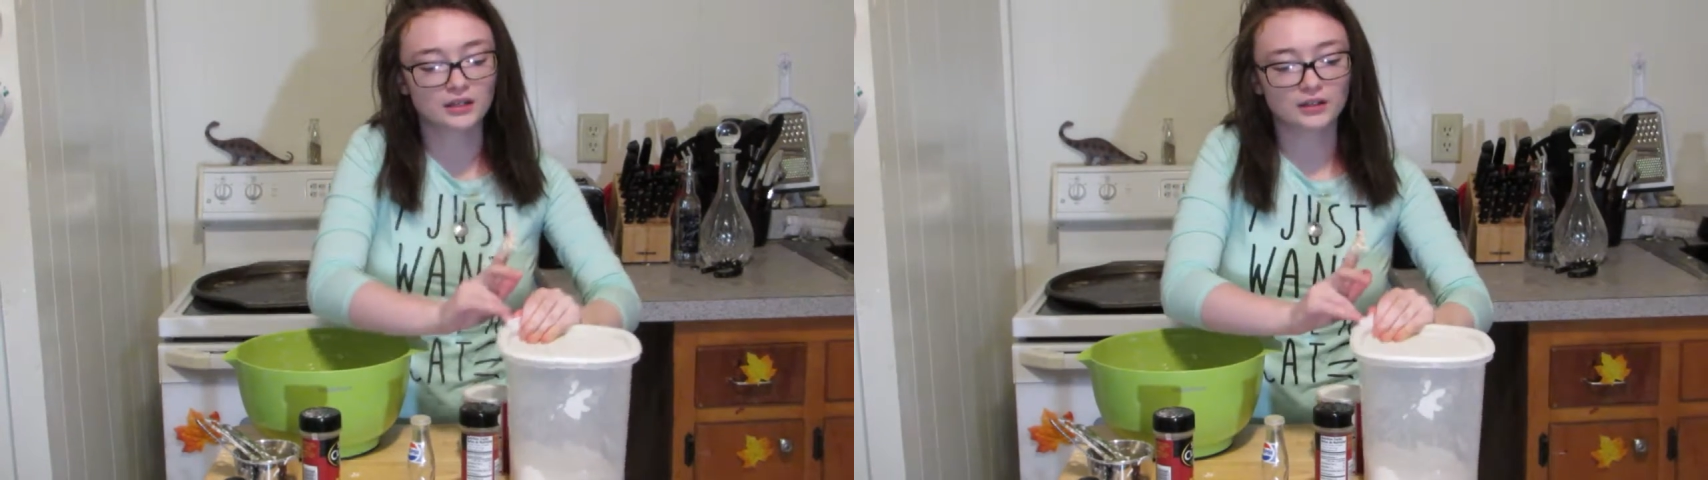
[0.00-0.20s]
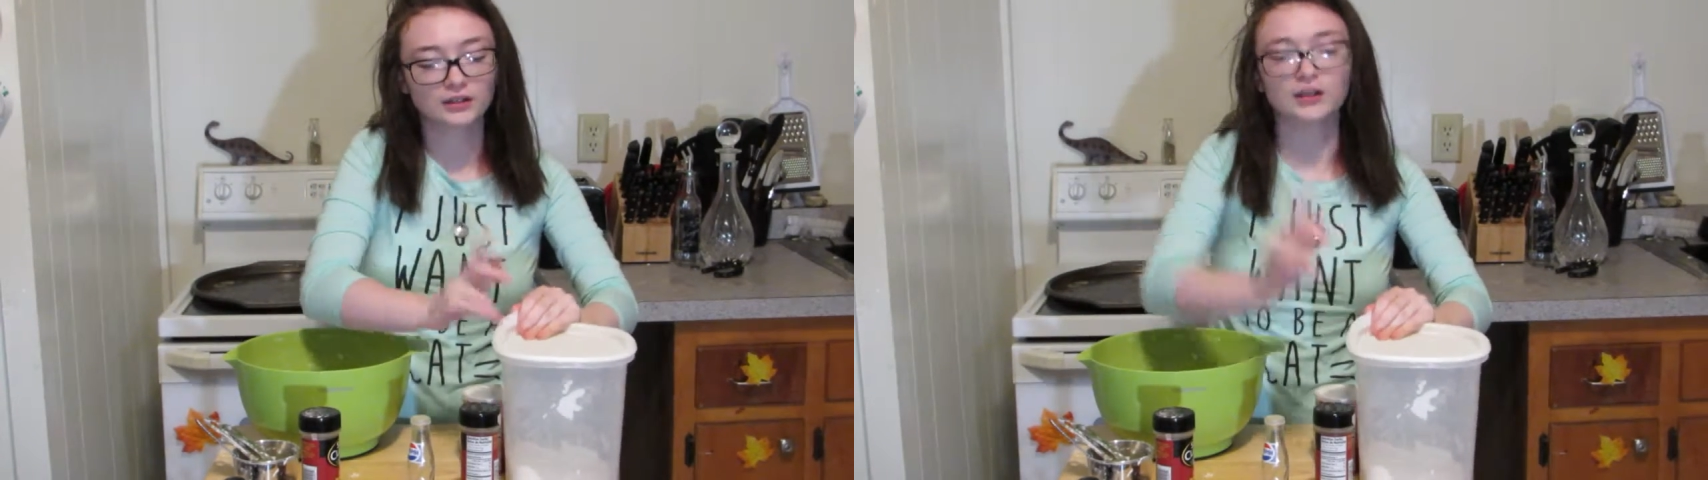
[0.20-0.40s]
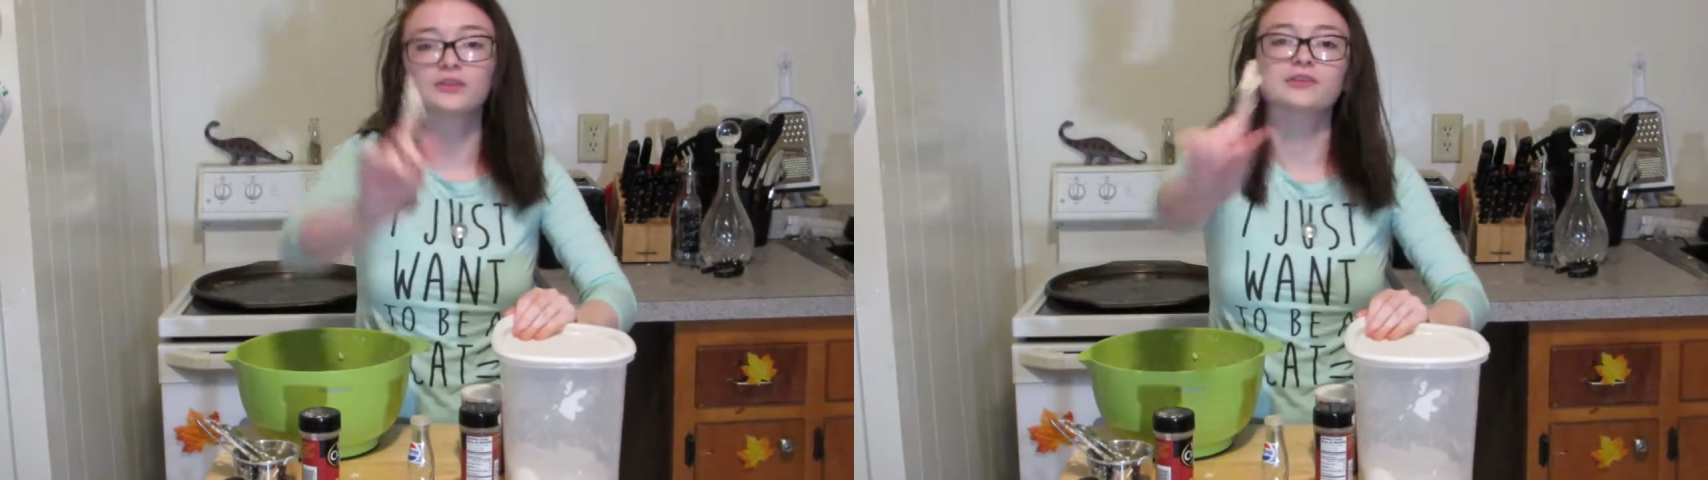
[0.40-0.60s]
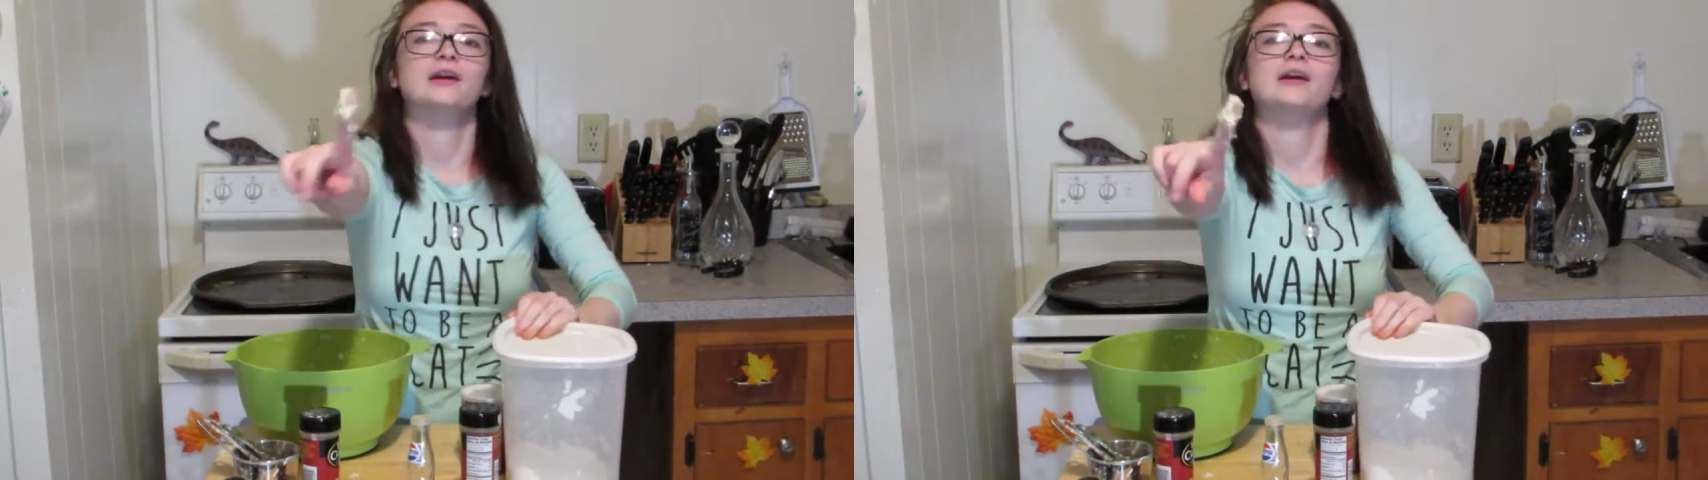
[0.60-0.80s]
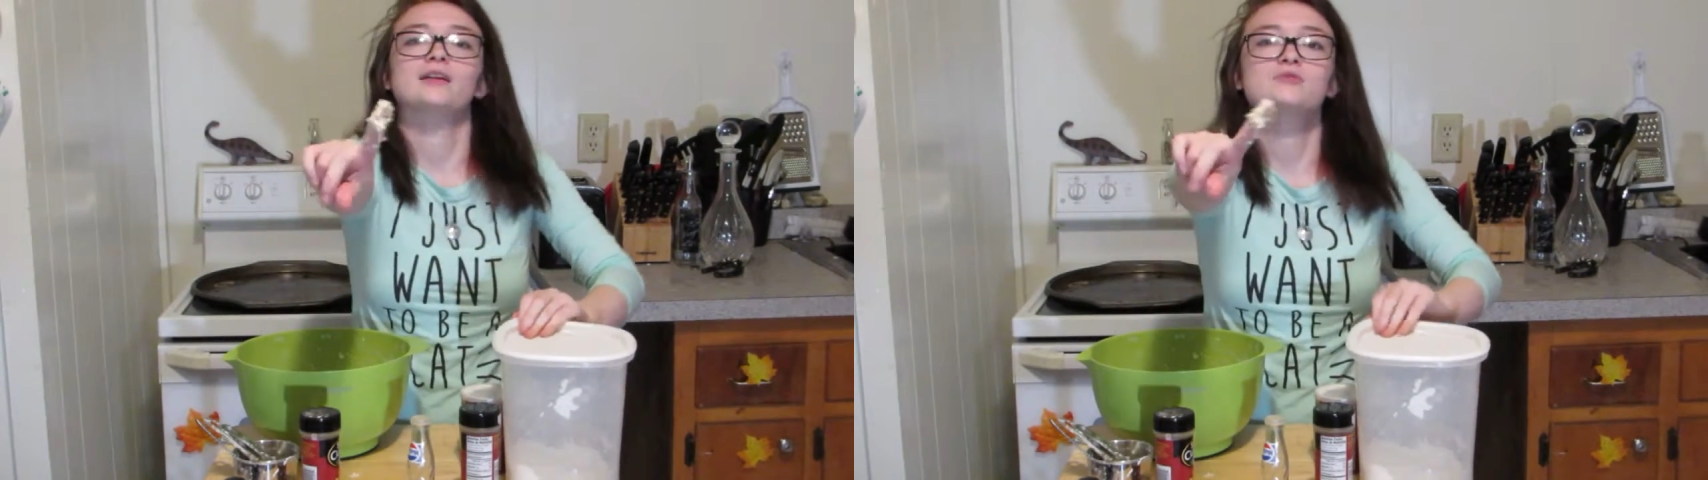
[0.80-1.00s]
or else
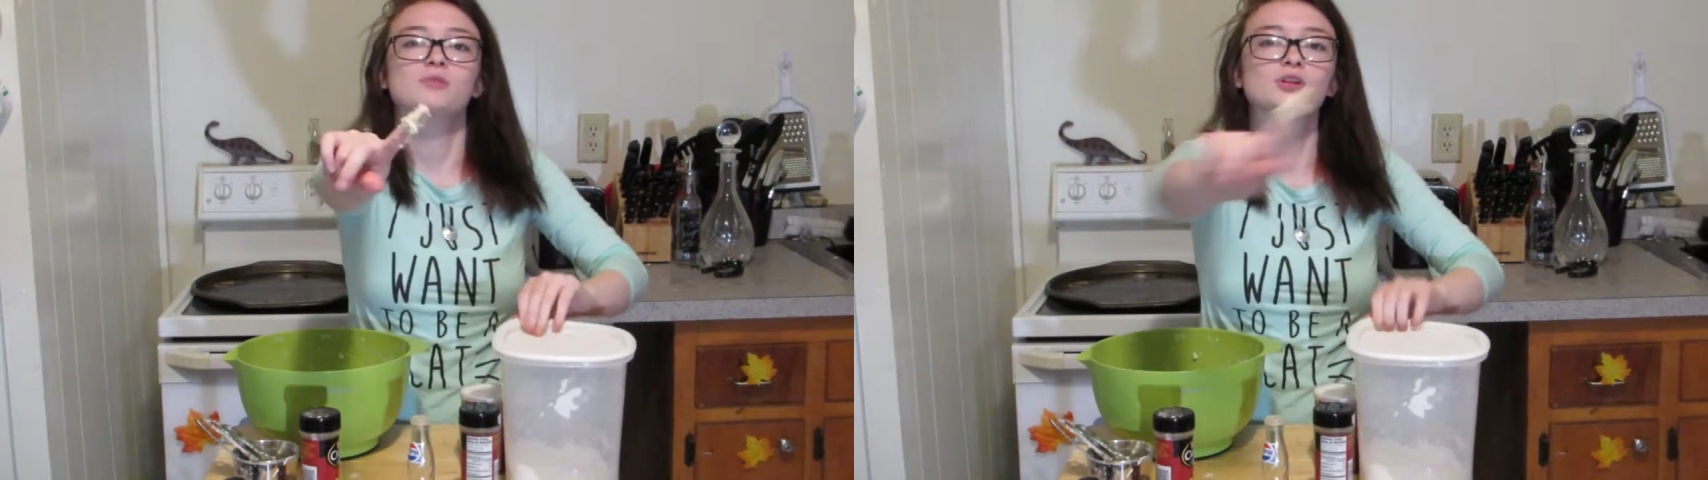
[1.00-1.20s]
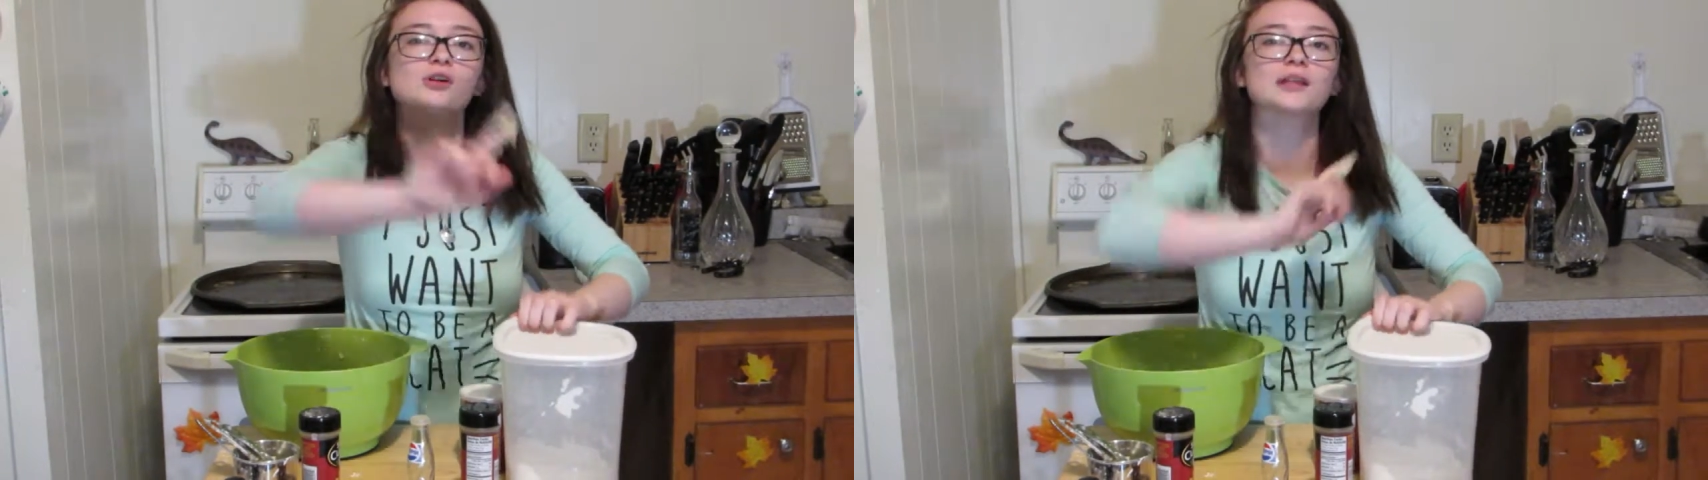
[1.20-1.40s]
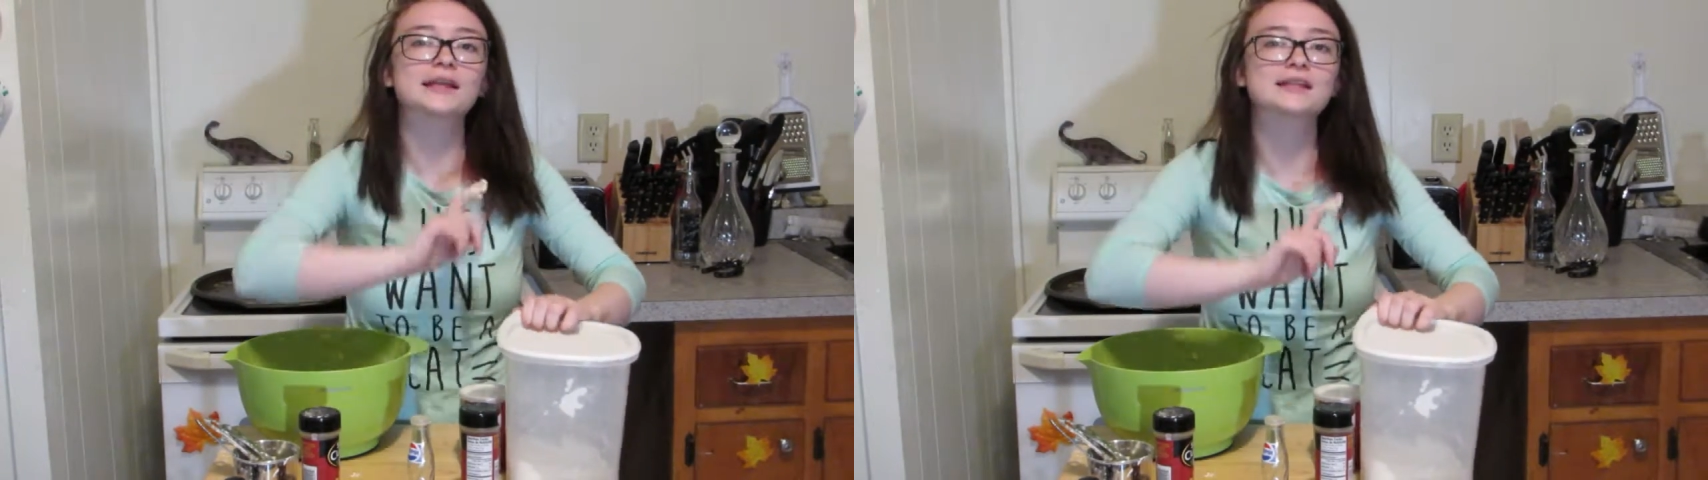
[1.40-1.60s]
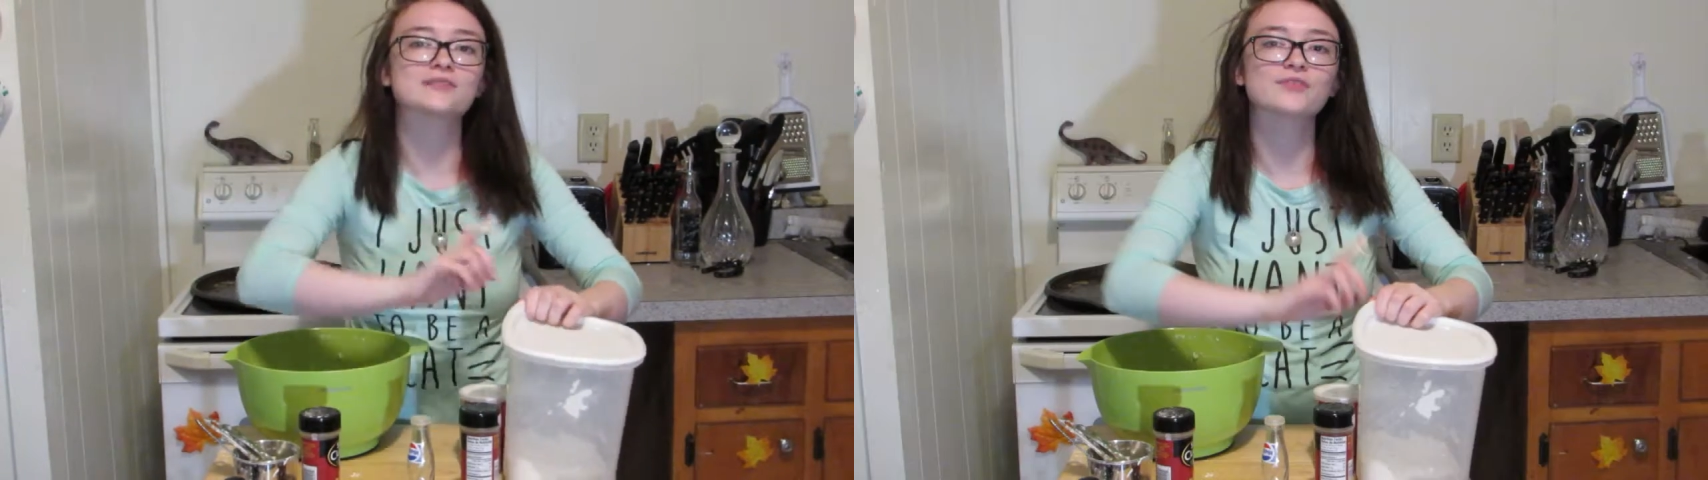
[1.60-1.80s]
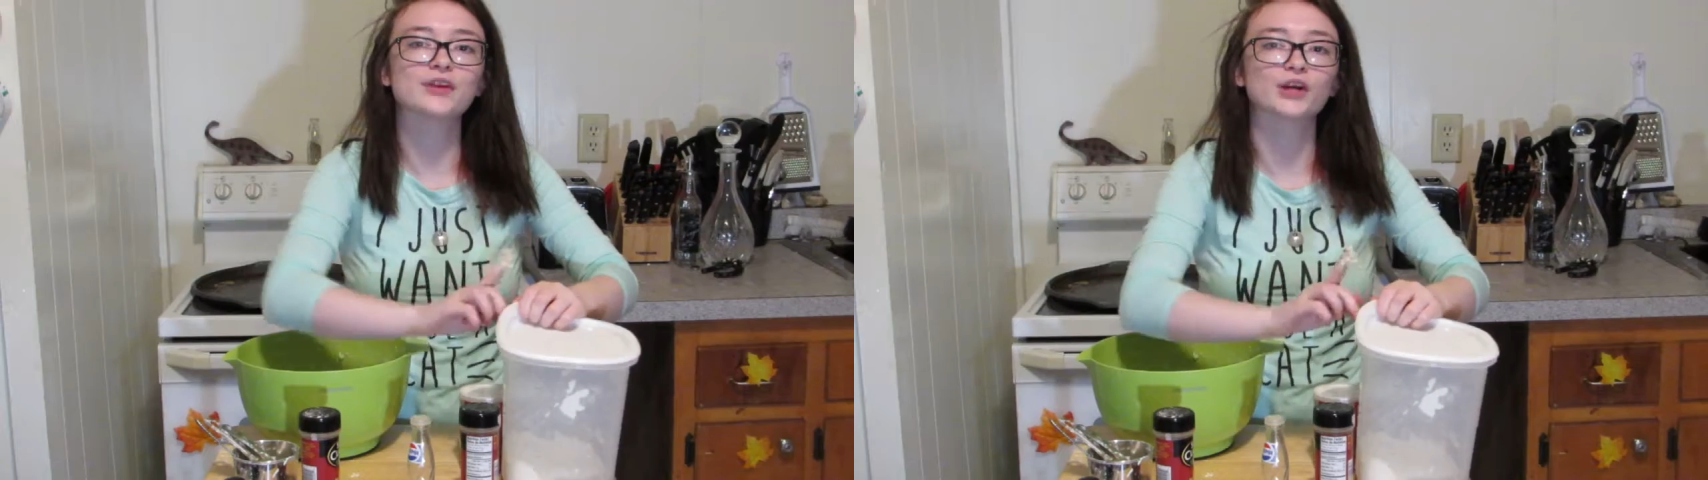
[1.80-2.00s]
your hands will look like
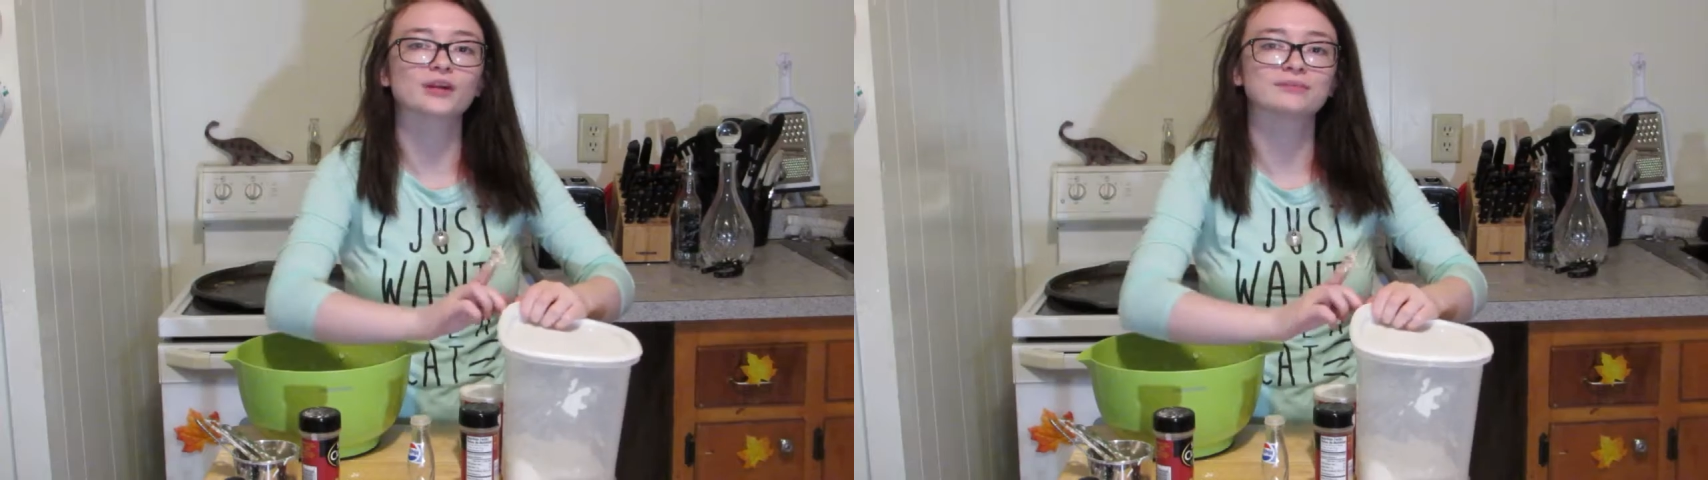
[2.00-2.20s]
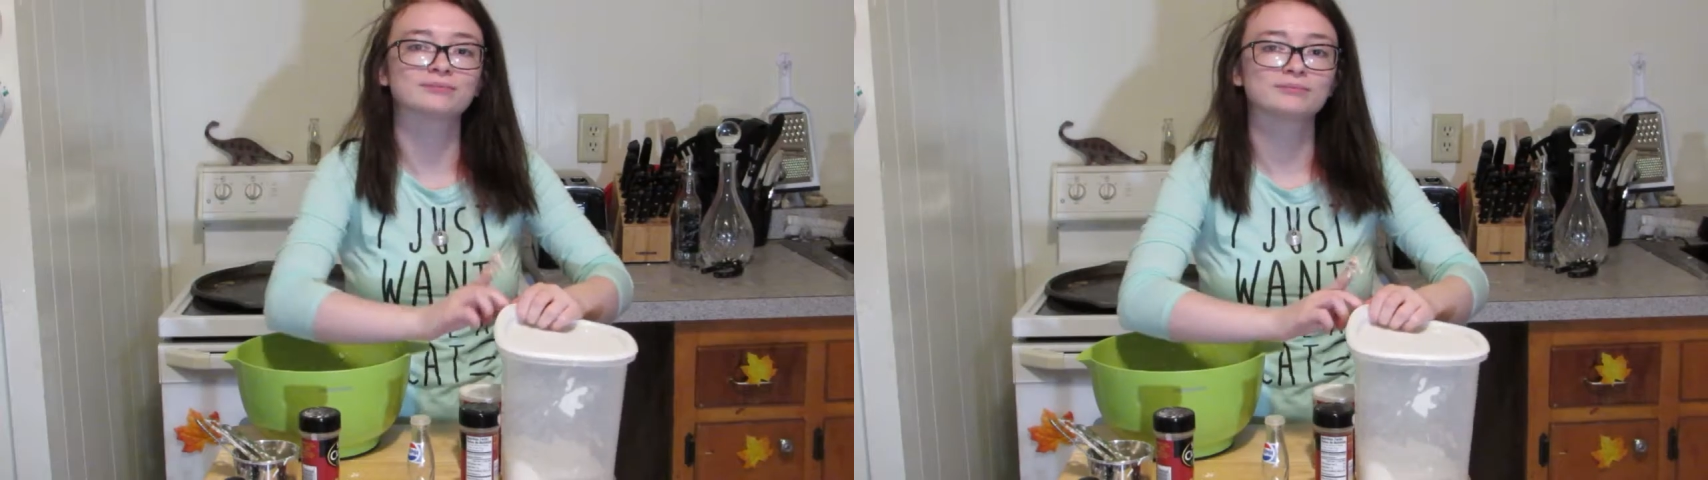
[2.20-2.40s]
this finger.